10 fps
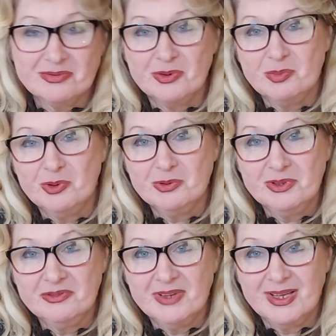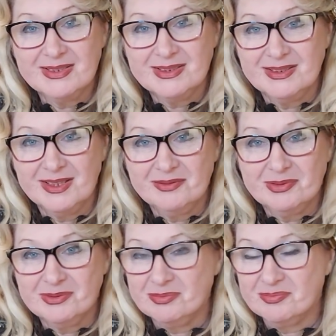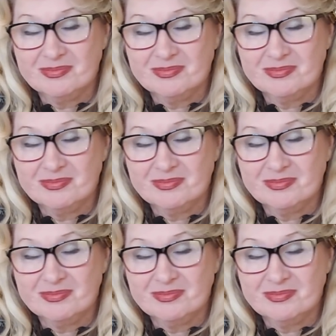for both of us. And I thought,